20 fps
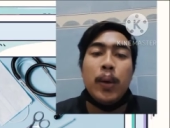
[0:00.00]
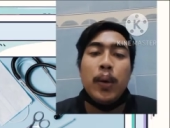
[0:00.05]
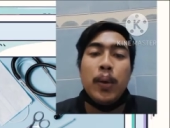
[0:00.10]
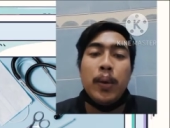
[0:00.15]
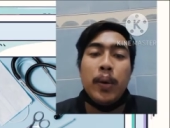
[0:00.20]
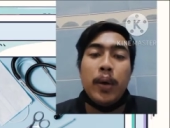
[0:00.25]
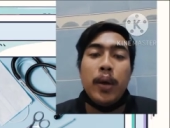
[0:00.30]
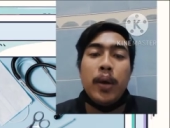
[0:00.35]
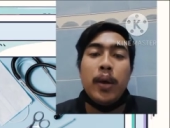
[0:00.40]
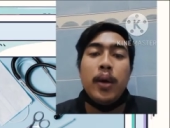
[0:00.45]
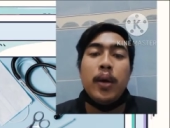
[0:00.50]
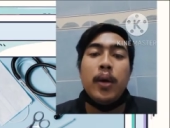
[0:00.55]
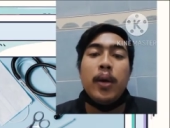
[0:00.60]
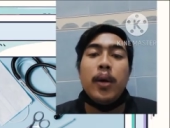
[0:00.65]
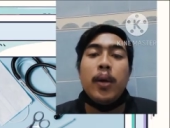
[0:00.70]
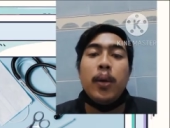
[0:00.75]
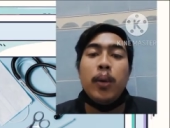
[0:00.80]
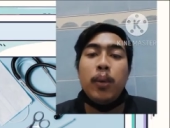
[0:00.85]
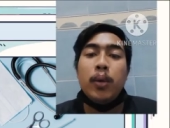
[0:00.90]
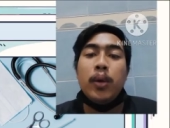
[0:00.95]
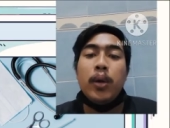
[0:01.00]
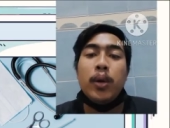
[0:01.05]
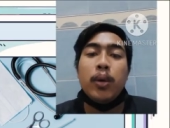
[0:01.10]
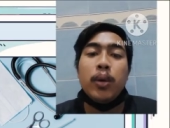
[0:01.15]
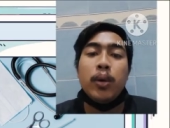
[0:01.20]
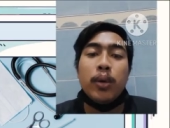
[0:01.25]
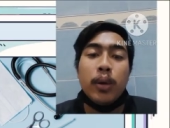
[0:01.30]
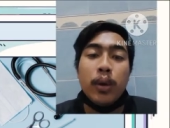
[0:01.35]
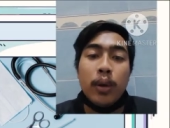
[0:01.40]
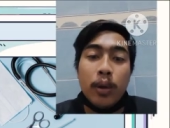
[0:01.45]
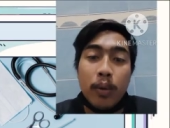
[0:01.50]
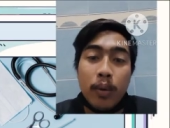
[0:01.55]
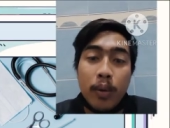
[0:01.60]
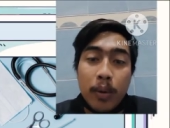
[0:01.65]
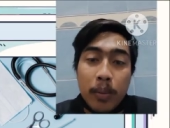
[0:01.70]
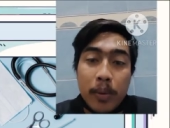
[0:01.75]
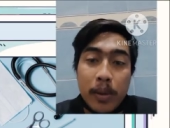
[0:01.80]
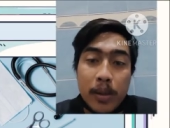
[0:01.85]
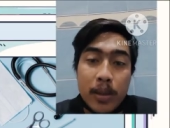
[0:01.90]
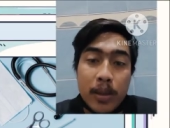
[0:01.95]
Okay, I will continue the
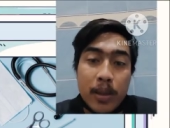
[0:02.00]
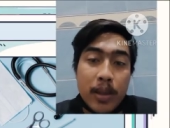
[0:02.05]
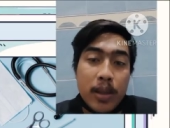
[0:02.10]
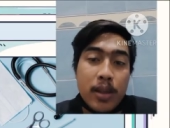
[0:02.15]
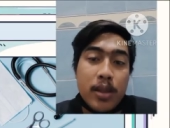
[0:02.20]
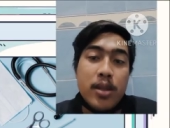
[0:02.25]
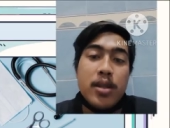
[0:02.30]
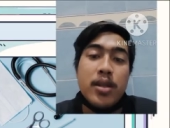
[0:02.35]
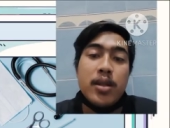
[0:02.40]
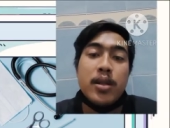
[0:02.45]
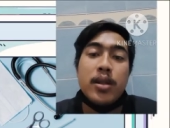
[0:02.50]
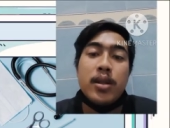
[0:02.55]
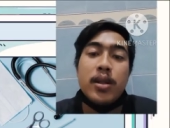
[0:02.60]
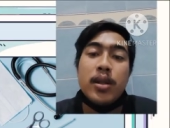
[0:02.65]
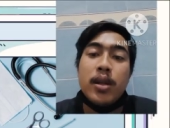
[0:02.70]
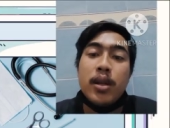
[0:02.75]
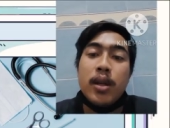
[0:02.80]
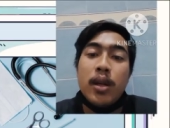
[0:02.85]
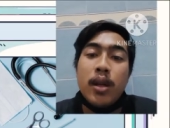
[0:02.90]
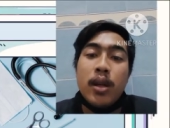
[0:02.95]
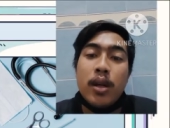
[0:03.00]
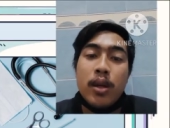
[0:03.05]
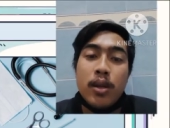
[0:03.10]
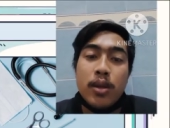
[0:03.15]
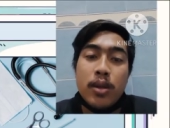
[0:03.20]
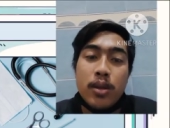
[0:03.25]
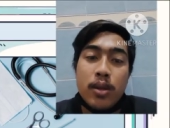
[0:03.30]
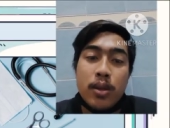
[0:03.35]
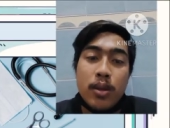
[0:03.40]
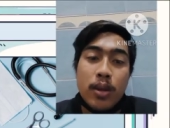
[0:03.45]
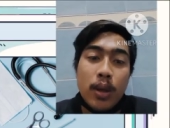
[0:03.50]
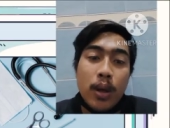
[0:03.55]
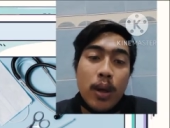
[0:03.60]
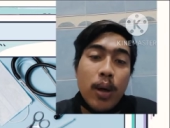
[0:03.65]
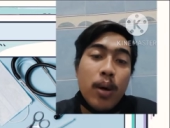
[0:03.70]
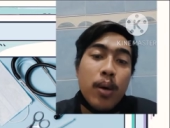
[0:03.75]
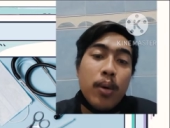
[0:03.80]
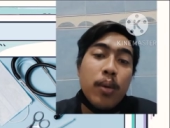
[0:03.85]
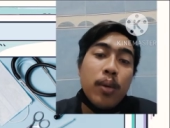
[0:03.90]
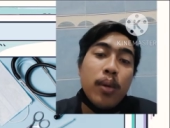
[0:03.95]
presentation. So
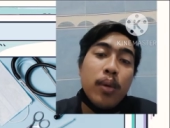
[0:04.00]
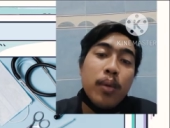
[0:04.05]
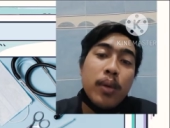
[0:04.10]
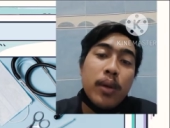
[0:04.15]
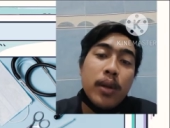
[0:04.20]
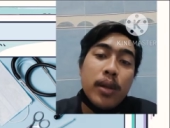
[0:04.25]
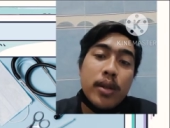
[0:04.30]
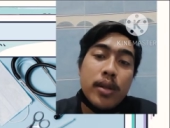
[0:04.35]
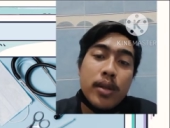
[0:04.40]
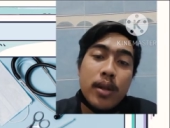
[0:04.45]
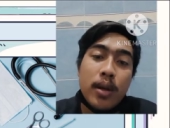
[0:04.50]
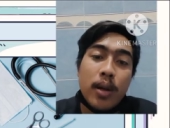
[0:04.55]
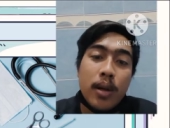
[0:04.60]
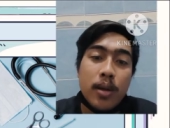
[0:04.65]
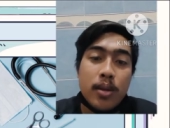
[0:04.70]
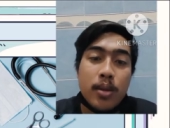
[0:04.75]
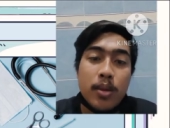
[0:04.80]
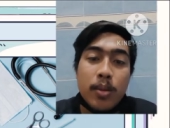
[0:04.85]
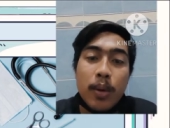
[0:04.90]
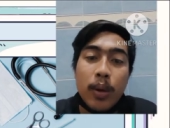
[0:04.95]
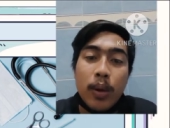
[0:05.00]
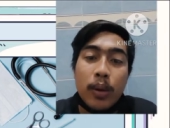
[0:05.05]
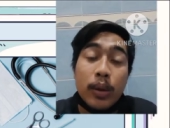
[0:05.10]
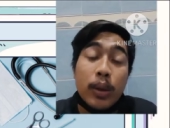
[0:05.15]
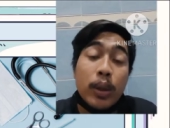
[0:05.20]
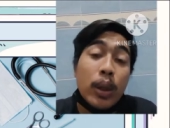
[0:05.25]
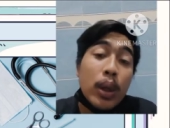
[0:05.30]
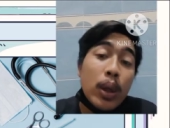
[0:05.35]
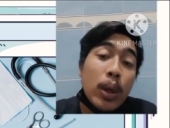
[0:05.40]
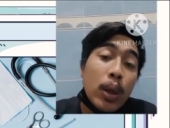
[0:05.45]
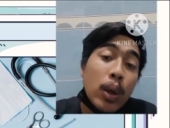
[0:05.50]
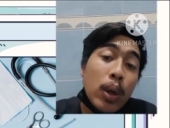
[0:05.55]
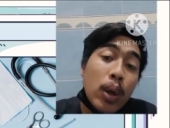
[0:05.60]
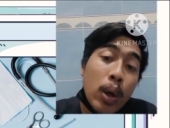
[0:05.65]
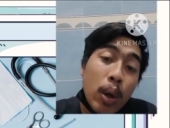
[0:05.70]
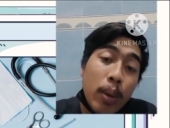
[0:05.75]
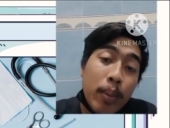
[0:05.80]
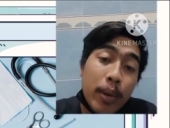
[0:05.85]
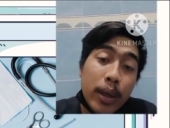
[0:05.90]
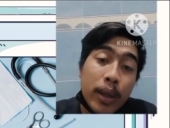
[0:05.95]
now we will discuss about
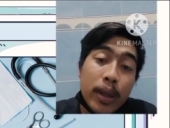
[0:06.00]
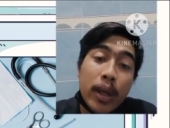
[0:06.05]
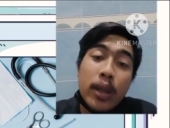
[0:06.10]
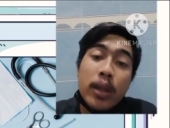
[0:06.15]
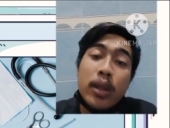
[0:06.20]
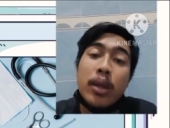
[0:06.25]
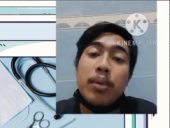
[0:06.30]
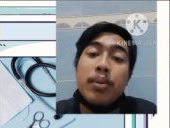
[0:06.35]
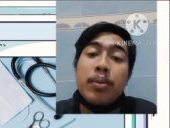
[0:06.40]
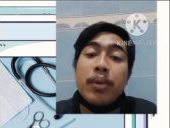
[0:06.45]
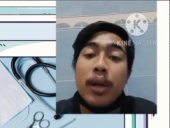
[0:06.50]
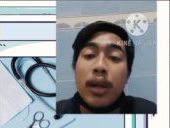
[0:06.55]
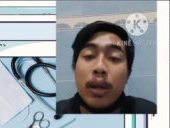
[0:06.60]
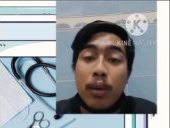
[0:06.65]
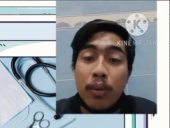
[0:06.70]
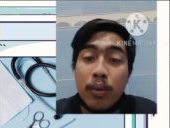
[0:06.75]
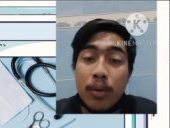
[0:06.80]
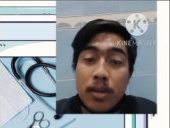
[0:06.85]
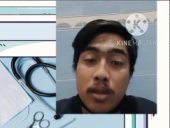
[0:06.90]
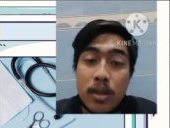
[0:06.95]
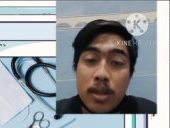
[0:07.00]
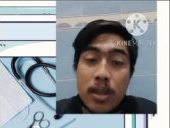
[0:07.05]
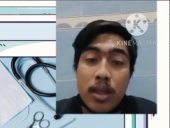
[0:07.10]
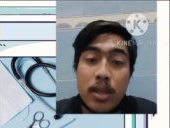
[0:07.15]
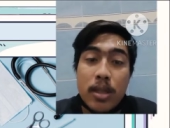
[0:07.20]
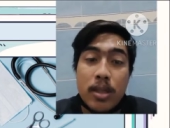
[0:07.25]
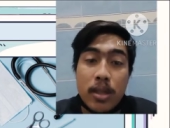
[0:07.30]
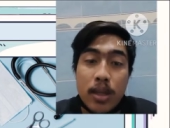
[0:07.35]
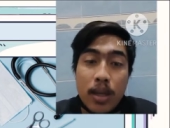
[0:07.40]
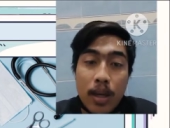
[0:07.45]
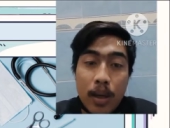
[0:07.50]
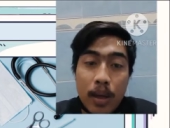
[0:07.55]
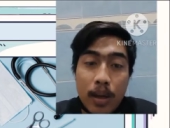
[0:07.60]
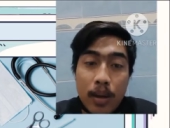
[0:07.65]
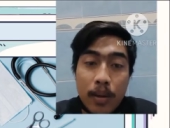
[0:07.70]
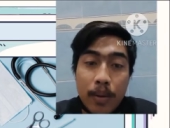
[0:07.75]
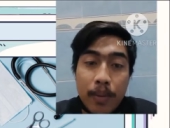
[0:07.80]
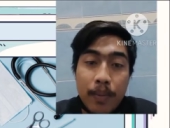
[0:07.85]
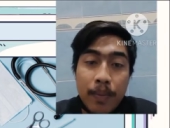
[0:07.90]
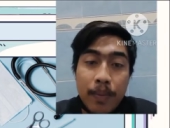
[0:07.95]
communicative language
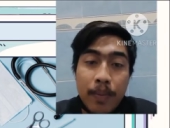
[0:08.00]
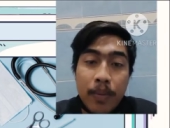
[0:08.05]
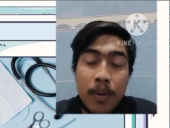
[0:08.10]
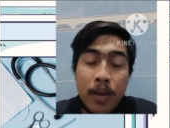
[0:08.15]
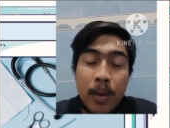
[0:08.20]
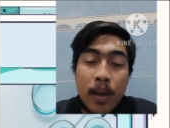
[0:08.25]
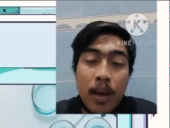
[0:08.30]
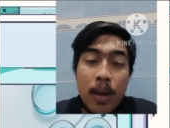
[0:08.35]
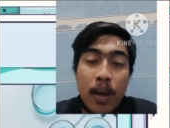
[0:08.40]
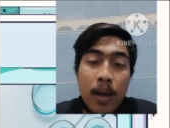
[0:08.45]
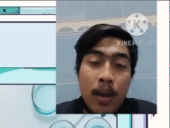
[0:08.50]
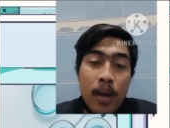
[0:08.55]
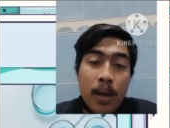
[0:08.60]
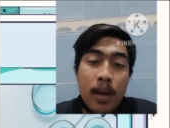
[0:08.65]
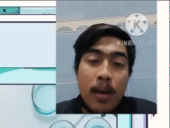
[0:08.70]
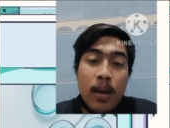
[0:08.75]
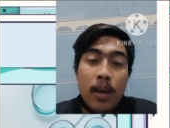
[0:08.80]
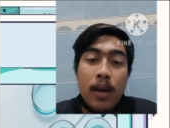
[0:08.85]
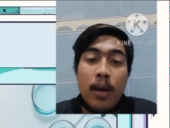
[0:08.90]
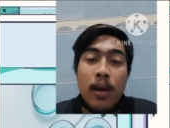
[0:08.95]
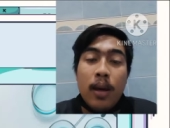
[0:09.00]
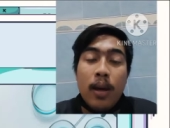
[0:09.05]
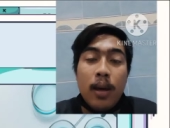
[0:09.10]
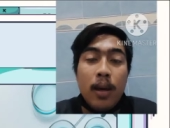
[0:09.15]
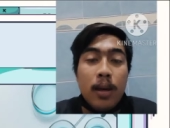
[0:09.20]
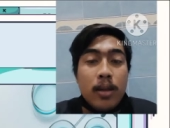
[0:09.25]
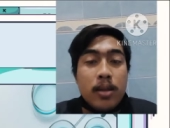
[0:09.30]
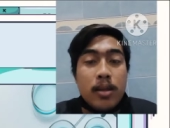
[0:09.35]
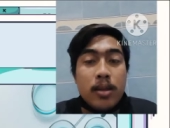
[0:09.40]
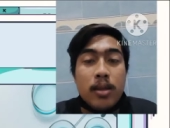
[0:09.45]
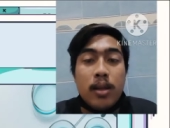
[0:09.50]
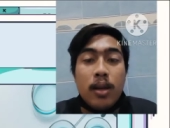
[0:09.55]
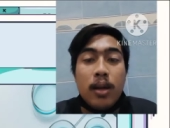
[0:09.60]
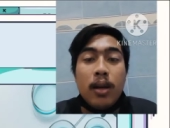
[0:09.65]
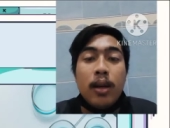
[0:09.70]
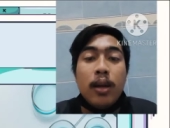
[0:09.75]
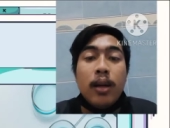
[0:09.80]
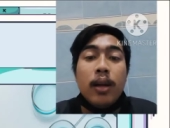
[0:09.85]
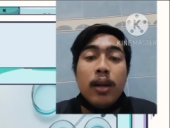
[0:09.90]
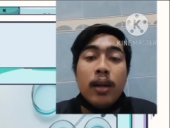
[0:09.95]
teaching,
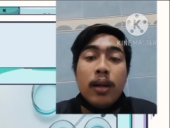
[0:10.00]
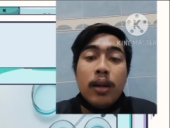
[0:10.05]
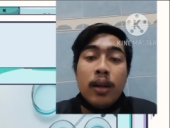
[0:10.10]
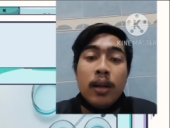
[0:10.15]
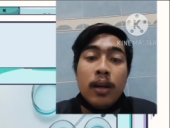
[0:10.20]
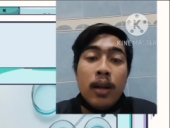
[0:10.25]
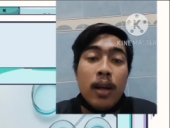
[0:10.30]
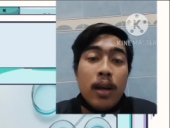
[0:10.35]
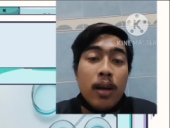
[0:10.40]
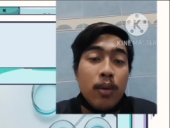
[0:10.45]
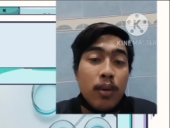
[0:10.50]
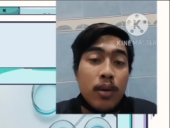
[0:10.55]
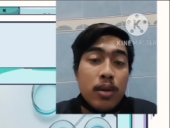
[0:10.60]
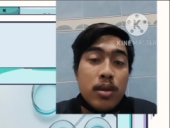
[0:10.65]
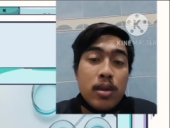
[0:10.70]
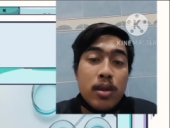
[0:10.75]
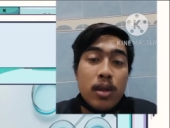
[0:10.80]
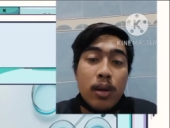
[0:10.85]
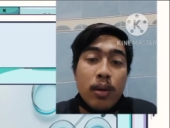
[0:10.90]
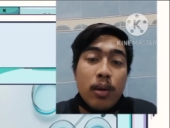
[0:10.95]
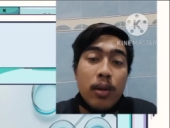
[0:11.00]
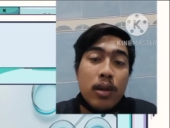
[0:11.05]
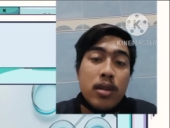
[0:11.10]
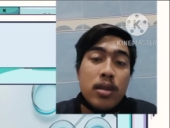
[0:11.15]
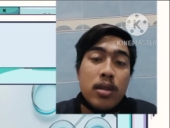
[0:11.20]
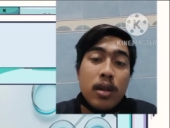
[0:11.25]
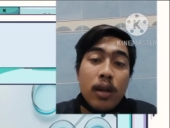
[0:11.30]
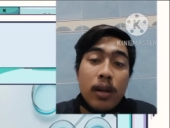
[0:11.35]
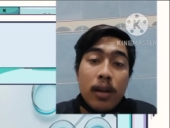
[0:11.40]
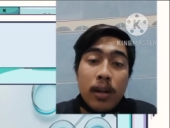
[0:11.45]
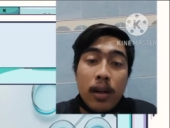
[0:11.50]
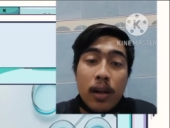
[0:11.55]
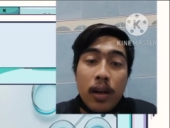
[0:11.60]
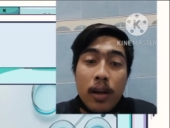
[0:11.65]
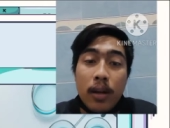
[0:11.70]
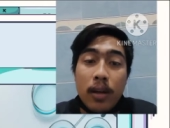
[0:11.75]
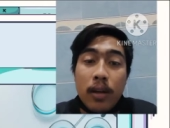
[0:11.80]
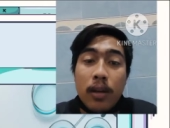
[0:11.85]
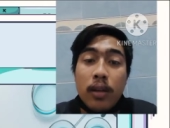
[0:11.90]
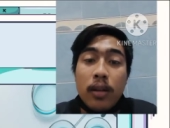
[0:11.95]
as the language theories
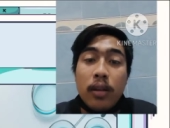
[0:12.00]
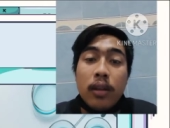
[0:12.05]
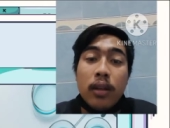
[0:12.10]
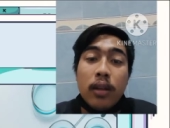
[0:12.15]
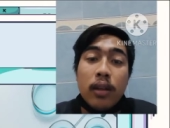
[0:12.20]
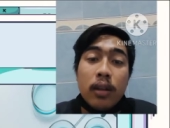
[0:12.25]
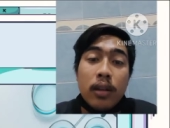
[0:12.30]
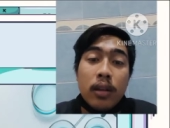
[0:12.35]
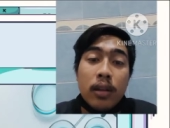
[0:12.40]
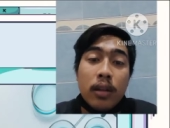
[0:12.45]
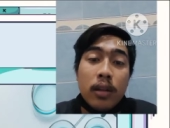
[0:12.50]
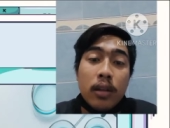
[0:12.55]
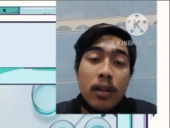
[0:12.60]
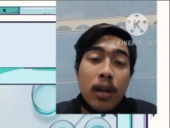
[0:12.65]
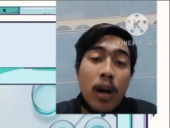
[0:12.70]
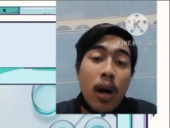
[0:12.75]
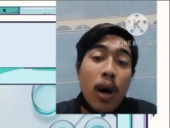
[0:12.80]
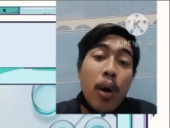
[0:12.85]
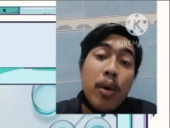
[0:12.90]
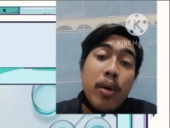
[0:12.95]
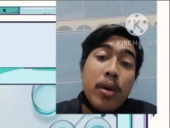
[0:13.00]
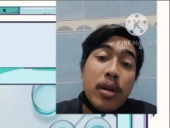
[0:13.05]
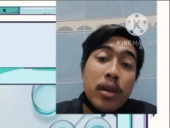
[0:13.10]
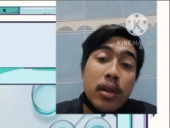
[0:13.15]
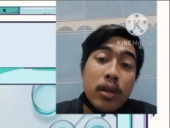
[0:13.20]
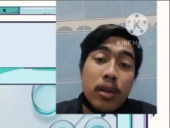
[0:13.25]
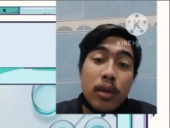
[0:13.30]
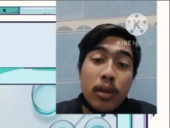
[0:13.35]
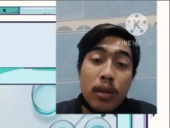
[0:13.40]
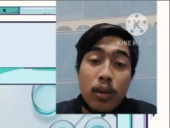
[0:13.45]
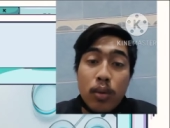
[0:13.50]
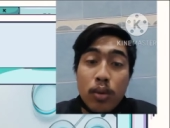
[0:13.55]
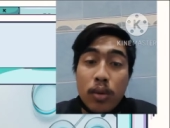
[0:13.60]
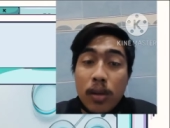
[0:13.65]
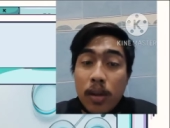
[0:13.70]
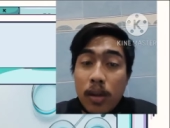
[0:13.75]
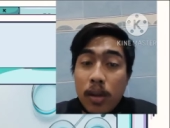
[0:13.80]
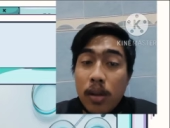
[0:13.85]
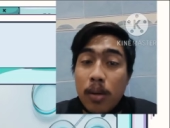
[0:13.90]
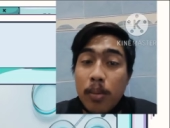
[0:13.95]
underlying the
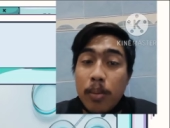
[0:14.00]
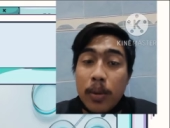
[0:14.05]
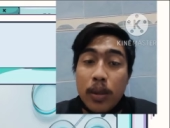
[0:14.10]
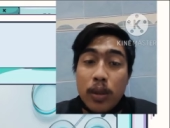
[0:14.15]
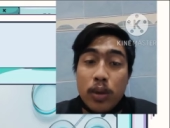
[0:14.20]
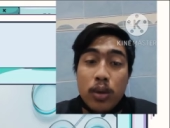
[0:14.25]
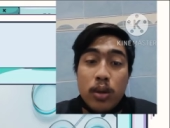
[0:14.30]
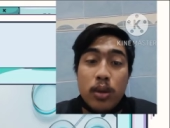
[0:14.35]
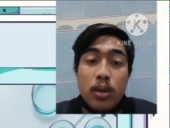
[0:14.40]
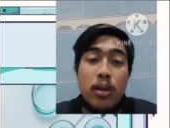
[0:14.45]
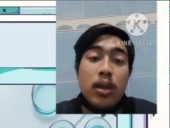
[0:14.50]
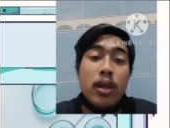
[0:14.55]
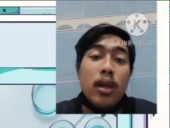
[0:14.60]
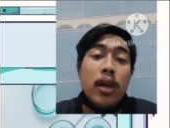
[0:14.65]
audiolingual method